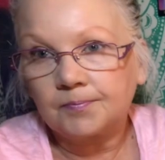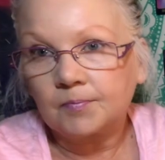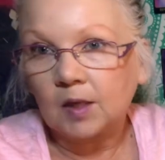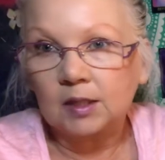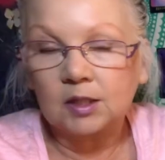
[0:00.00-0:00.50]

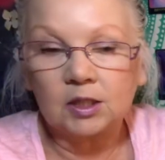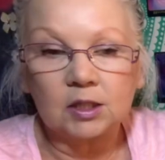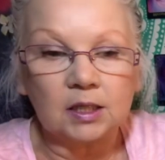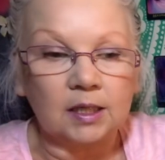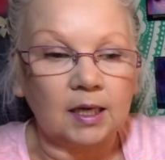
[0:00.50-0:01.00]
it's
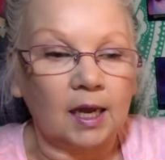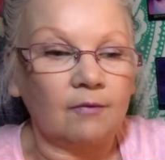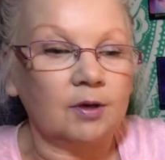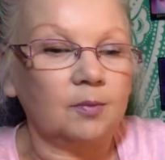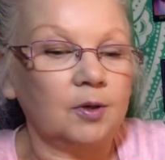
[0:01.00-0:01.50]
just
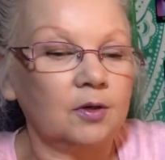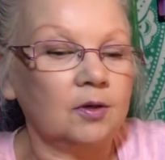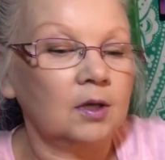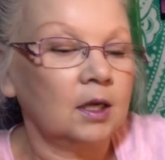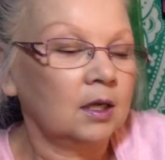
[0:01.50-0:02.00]

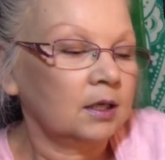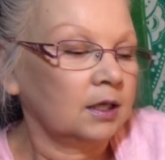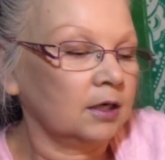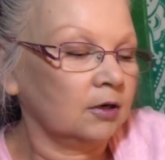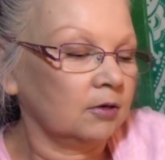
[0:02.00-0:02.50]
inevitable,
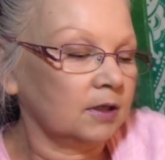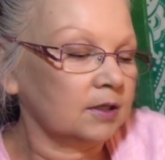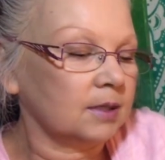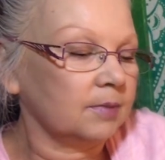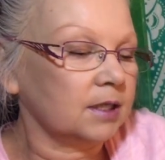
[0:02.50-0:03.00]
you know.
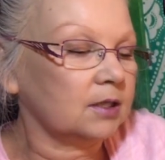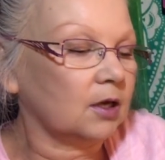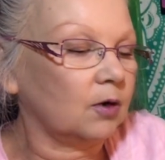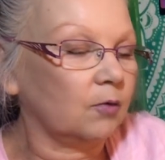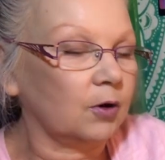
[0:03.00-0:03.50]
Somebody's
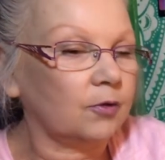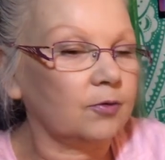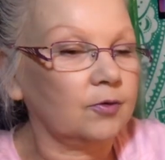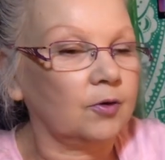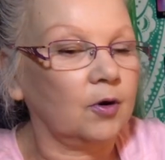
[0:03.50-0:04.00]
got to work
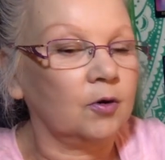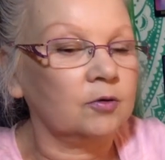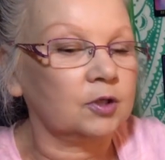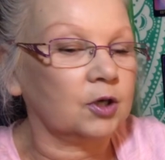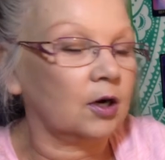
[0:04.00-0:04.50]
through their
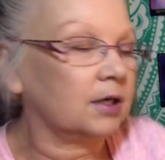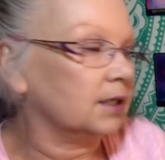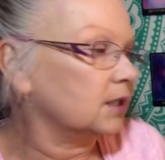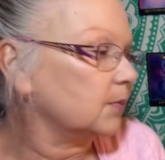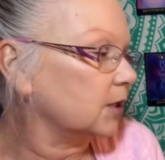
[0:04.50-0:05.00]
own
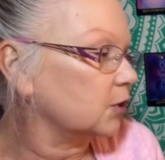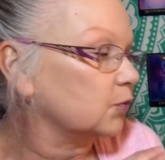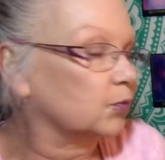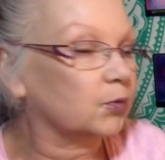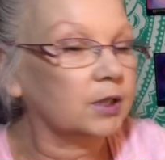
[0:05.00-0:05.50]
darkness, but it's
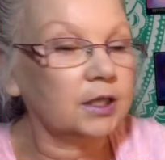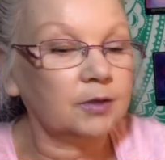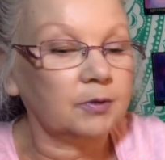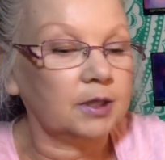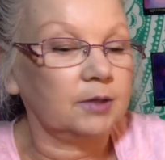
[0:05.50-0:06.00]
really,
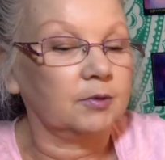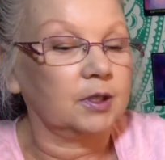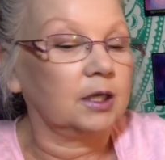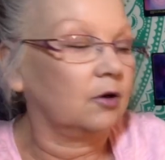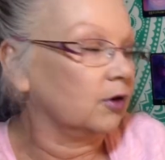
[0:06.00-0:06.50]
really,
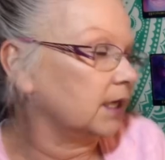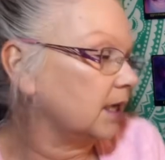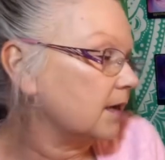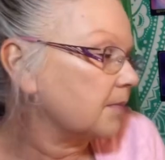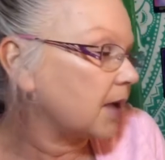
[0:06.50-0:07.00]
really going
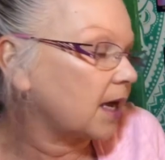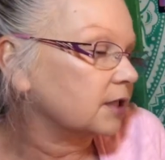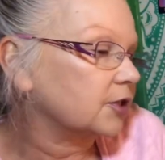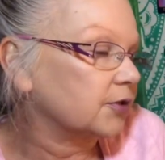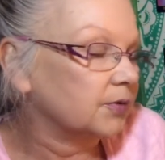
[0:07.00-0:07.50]
to
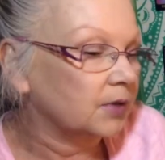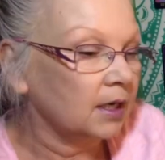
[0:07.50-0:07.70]
impact you,